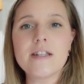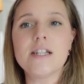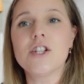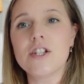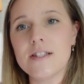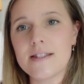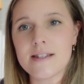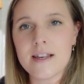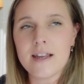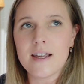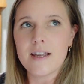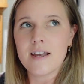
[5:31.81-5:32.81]
dishes
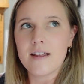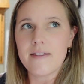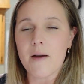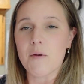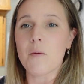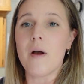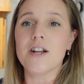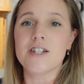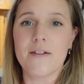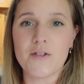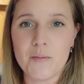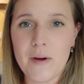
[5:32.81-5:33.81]
that were washed
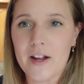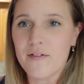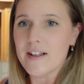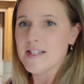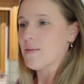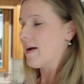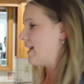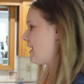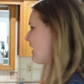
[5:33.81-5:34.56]
after breakfast. So I'm gonna